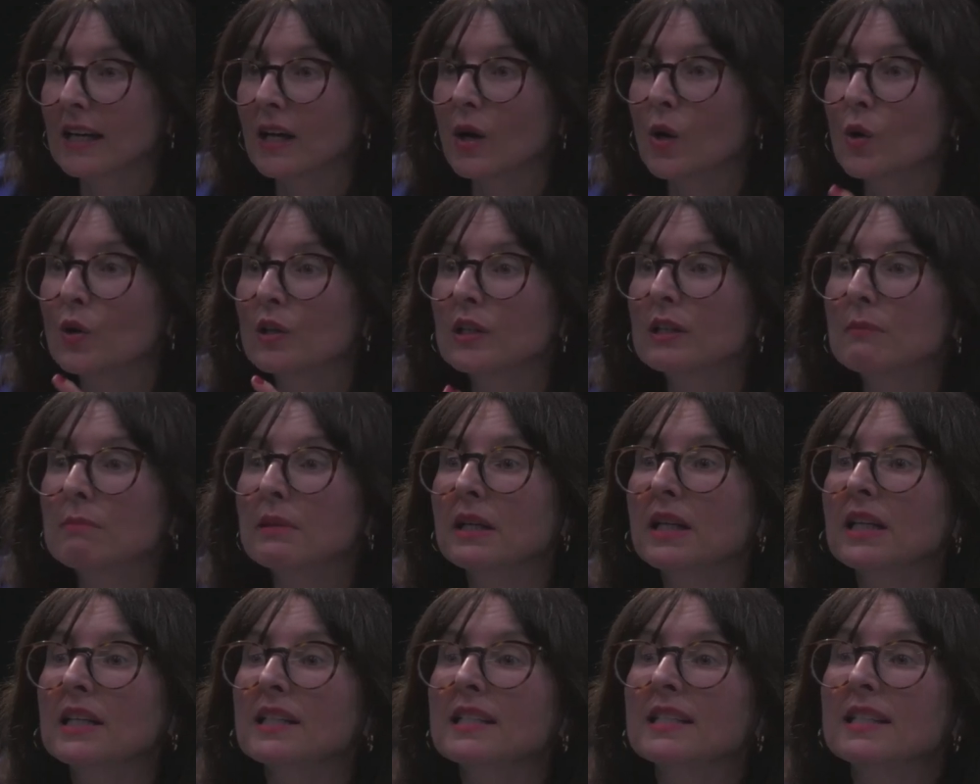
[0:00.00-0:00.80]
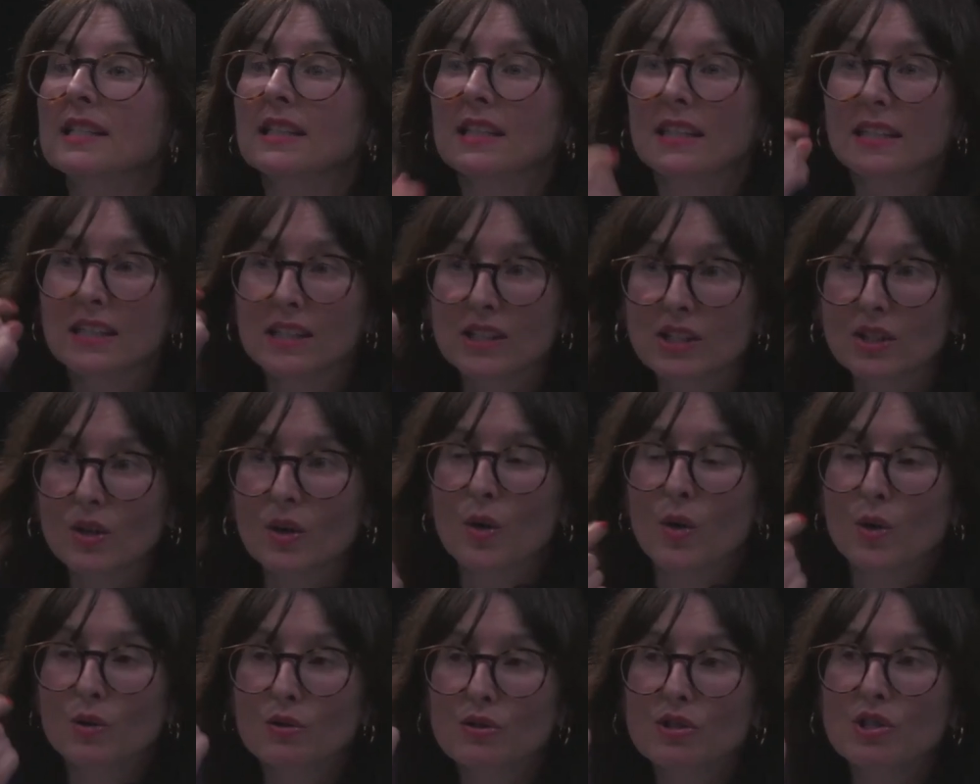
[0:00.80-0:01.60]
only because it
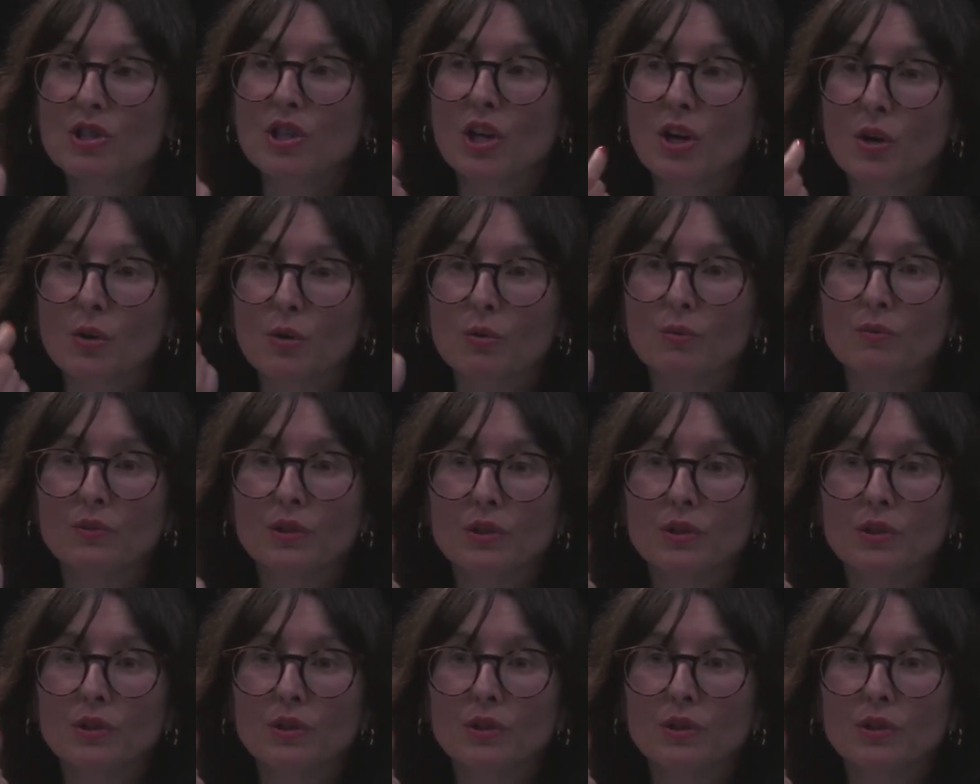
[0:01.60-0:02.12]
also,